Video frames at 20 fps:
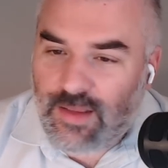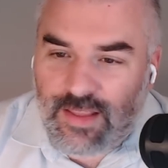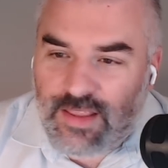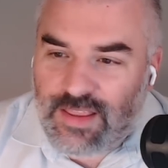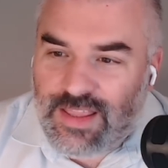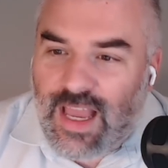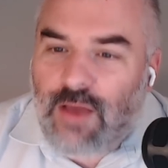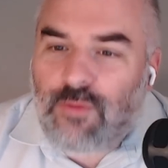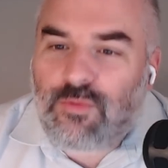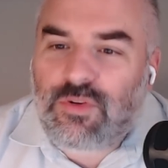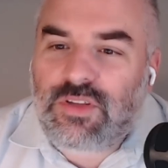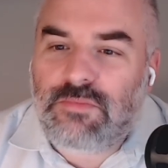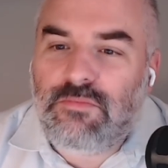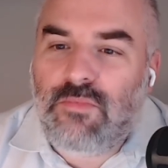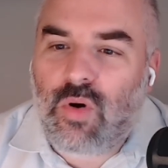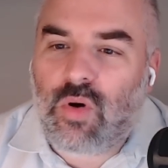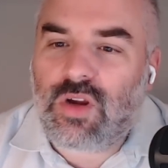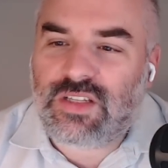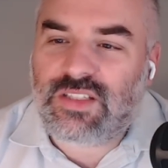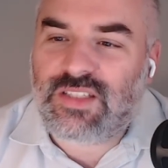That was
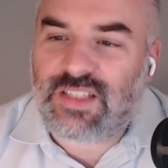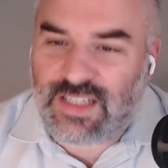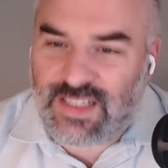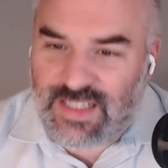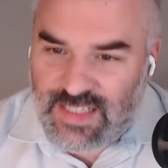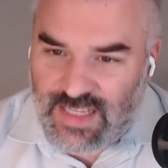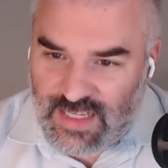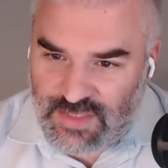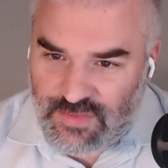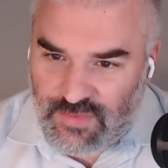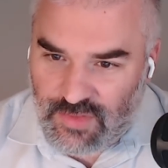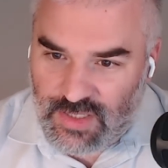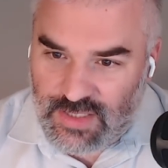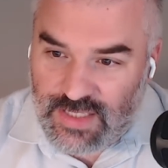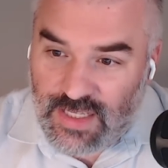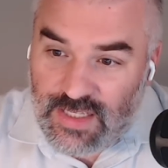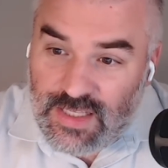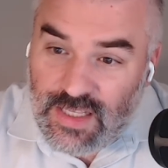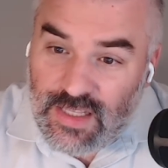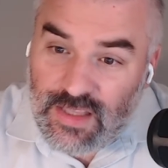more successful in the
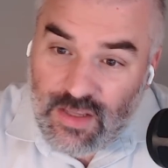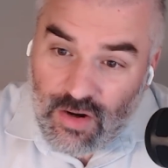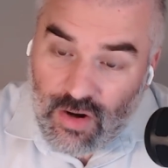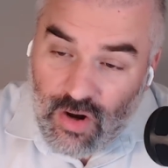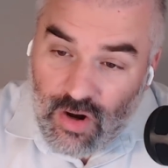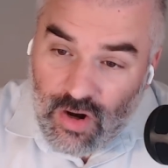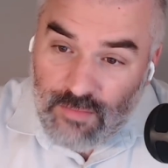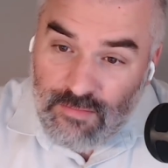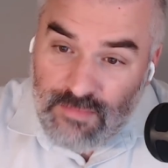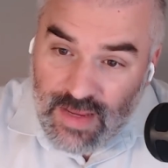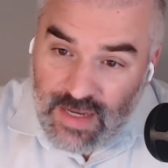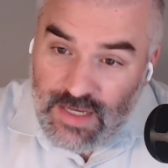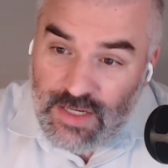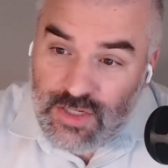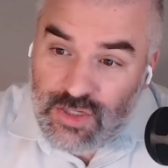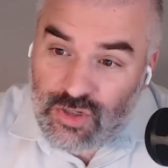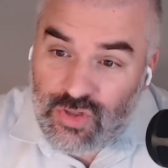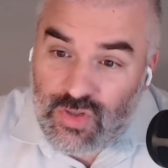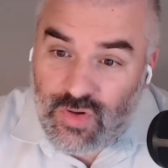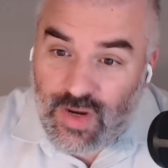sense that there are many
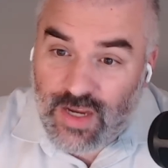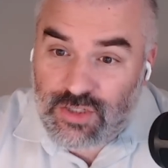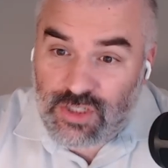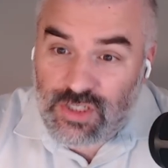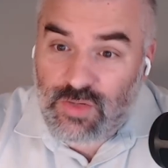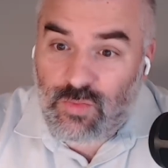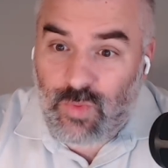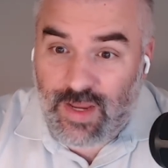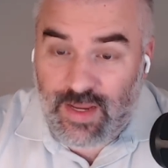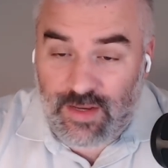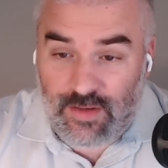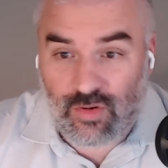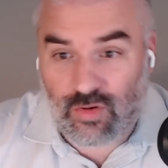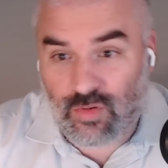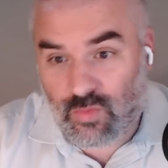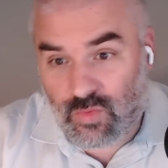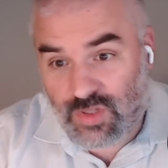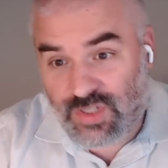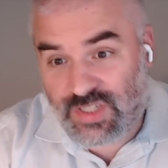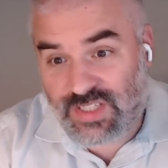Jews who actually went
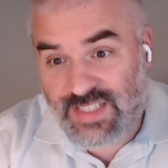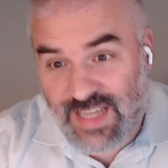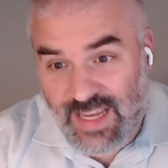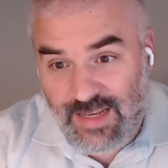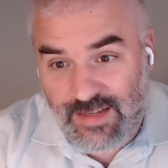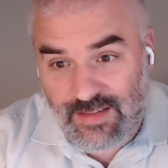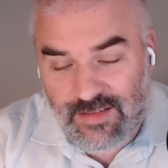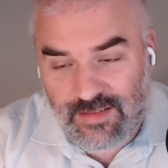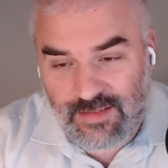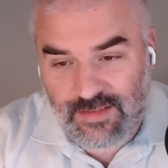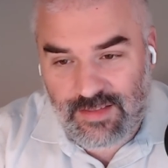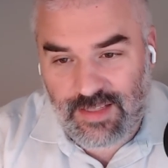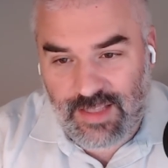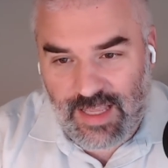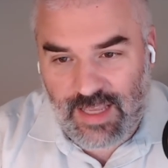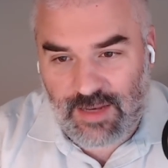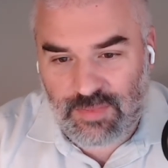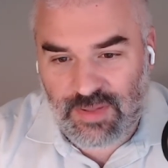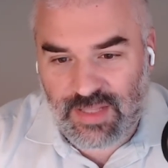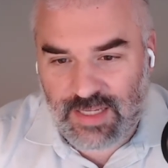or were sent to
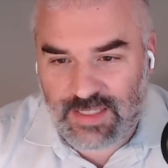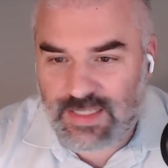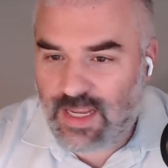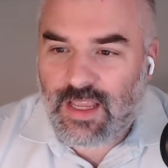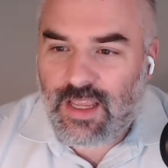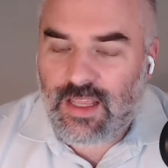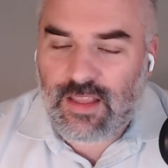that place.